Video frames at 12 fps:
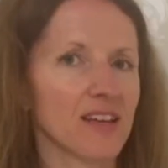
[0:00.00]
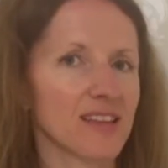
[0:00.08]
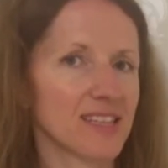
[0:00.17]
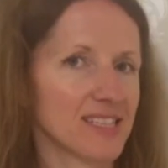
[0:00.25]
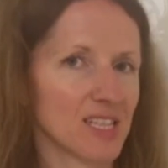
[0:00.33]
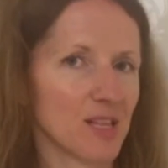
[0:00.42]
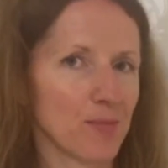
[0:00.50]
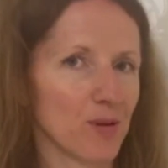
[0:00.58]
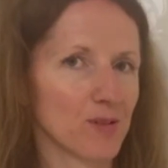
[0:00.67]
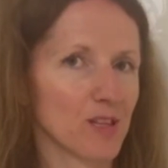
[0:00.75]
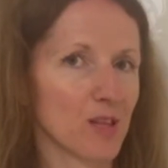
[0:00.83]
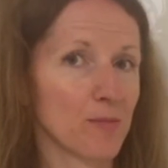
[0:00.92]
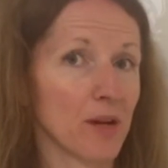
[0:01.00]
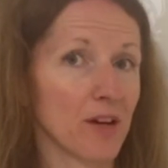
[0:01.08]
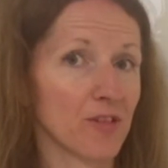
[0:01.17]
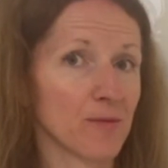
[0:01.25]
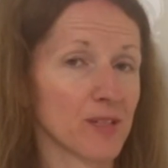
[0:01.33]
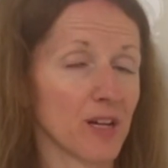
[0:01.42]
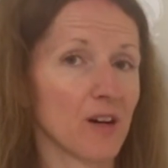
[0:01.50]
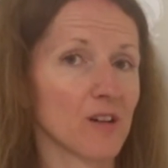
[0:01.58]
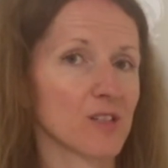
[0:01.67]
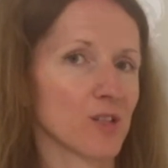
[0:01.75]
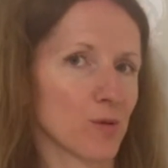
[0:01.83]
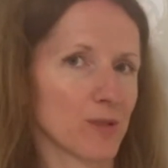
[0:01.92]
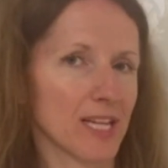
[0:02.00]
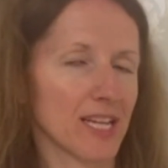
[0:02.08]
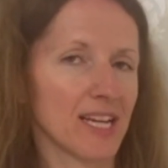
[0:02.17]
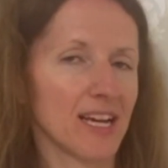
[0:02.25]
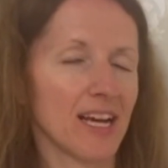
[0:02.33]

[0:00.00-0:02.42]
This is the box that the perfumes are sold in,